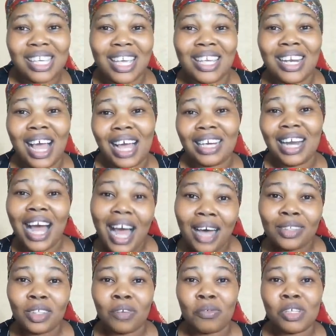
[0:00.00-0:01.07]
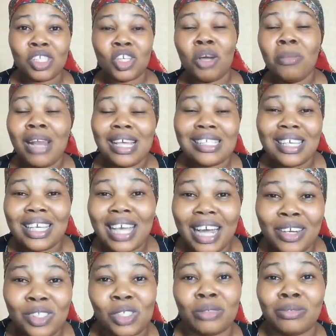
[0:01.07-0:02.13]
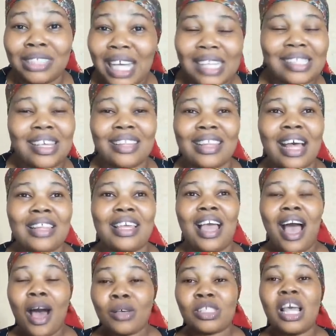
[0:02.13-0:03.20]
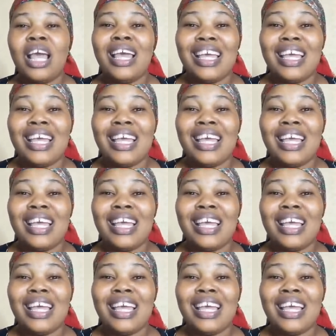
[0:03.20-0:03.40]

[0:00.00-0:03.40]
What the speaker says: You can't be like, say, he carries some jazz, enter the house.